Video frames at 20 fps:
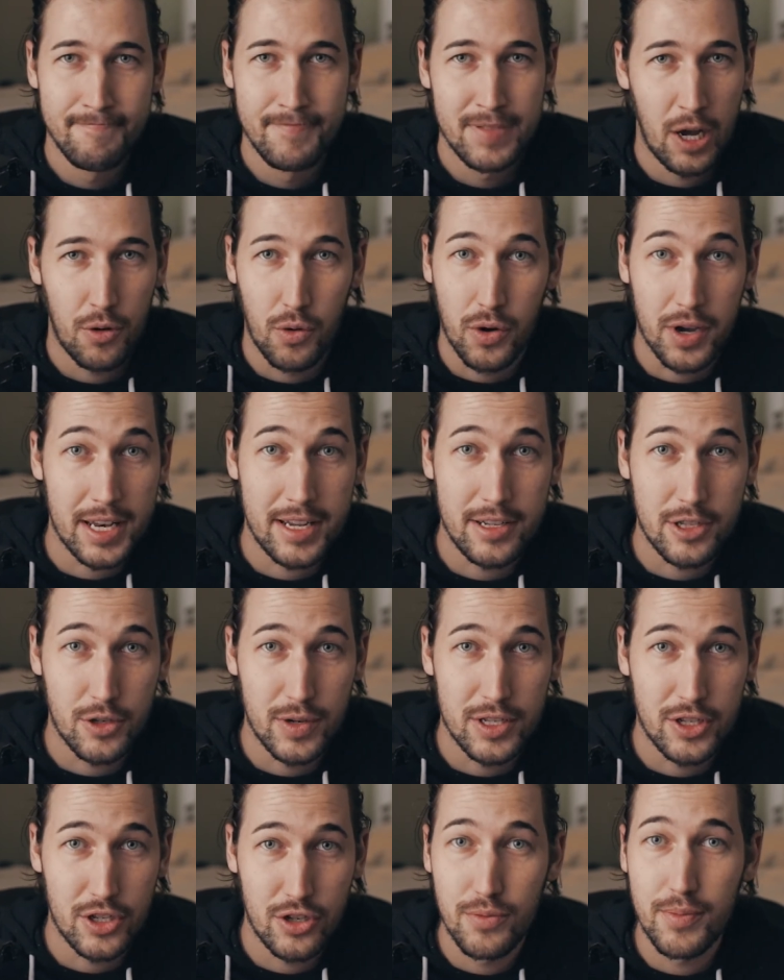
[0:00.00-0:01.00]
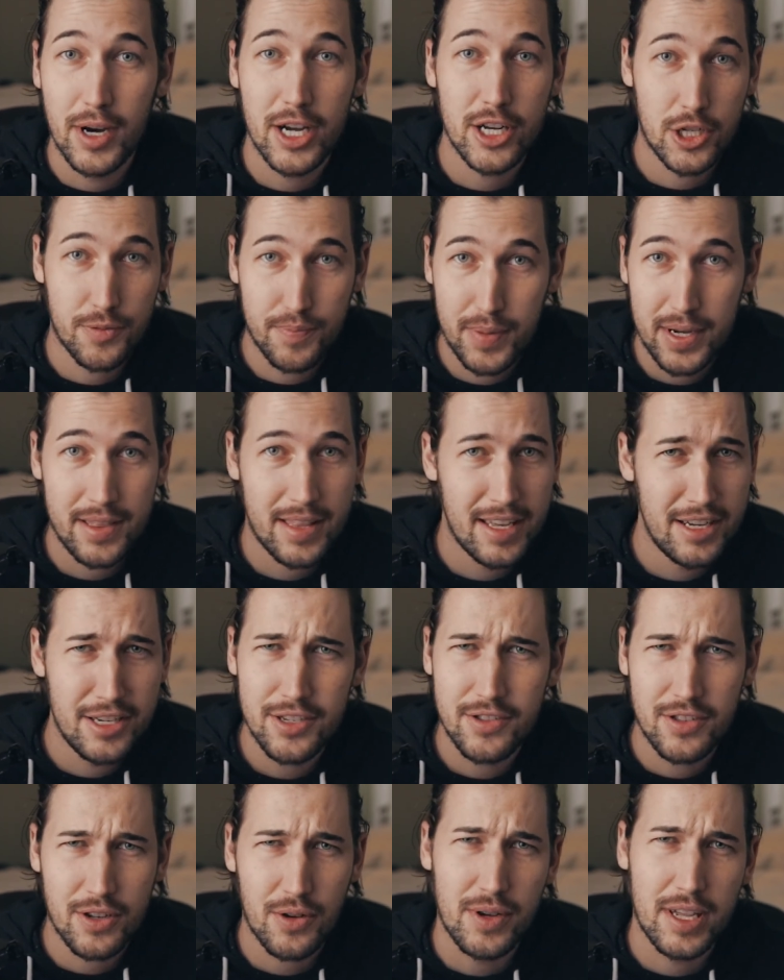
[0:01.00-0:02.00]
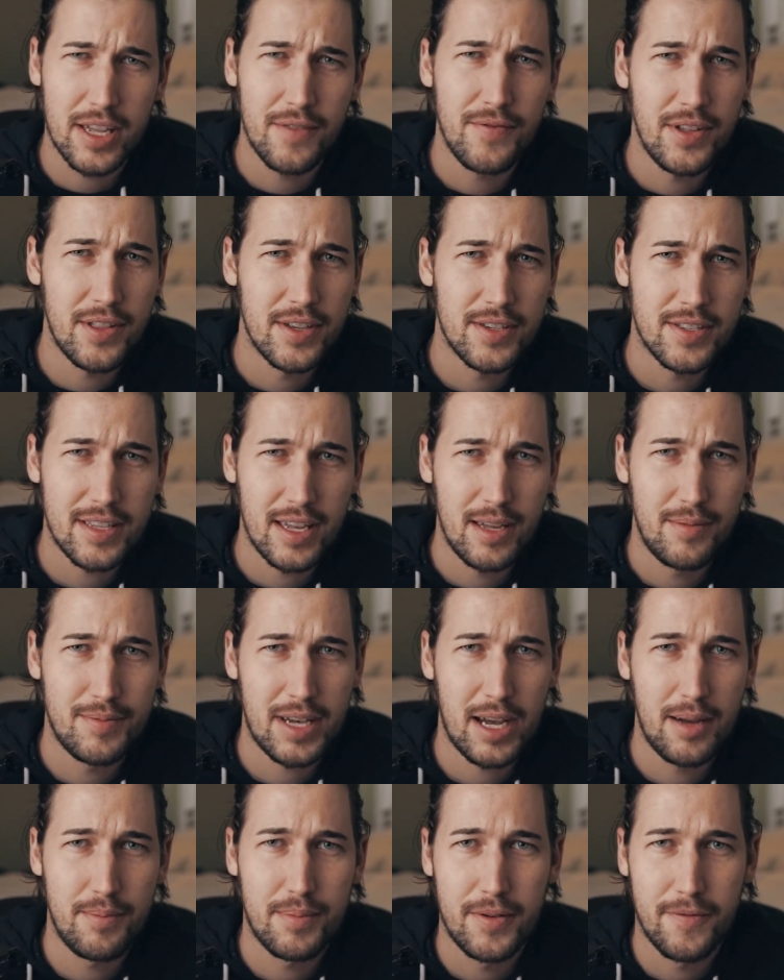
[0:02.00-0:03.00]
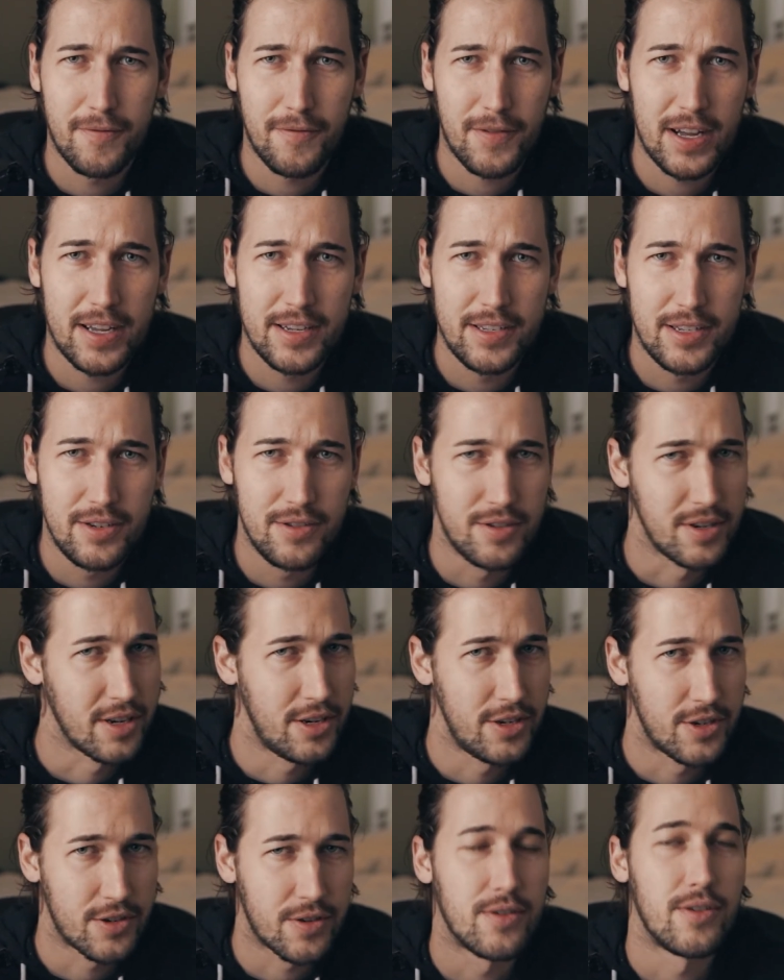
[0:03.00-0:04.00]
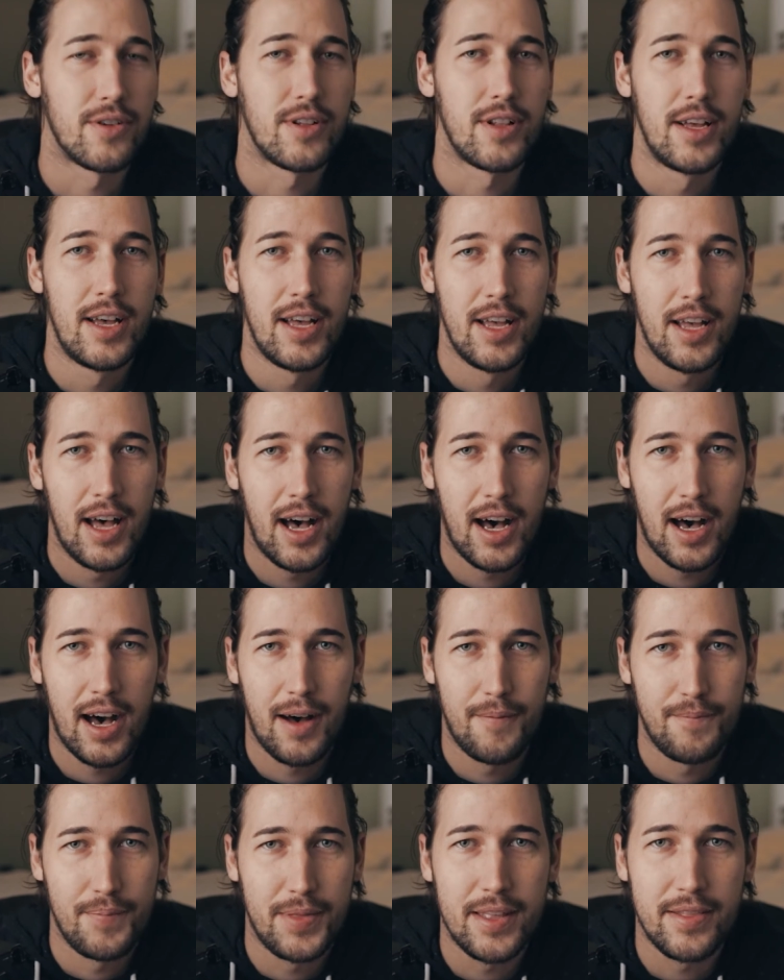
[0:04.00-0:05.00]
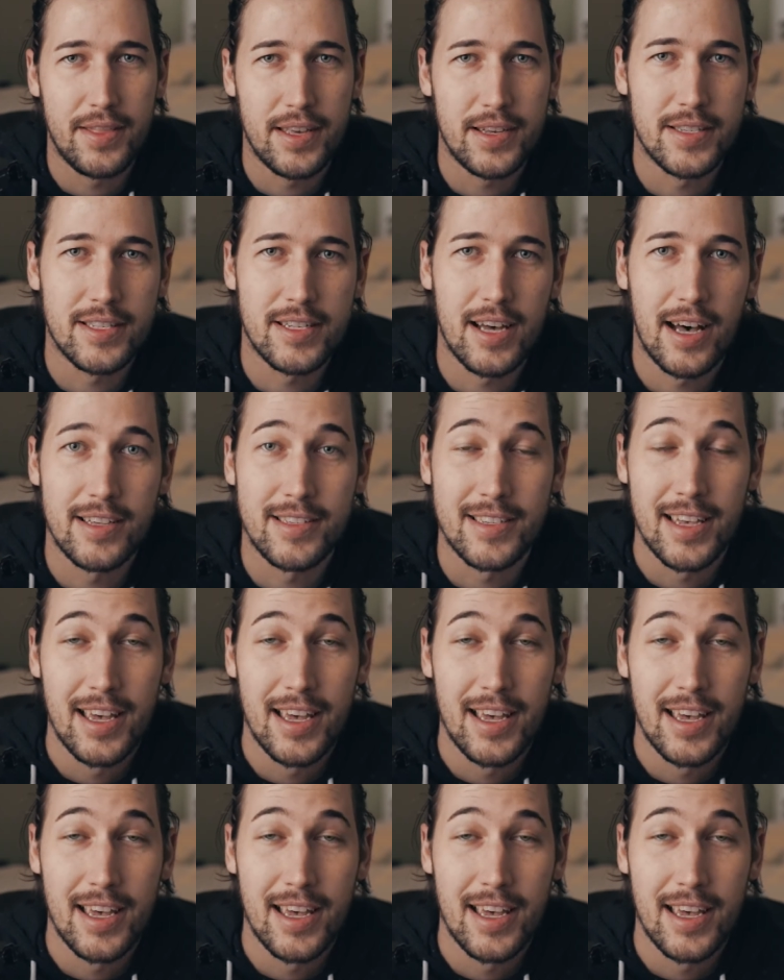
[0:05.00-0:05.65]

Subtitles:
I won't get into it too much, but they just don't give you the same type of fine-tuned control that this does.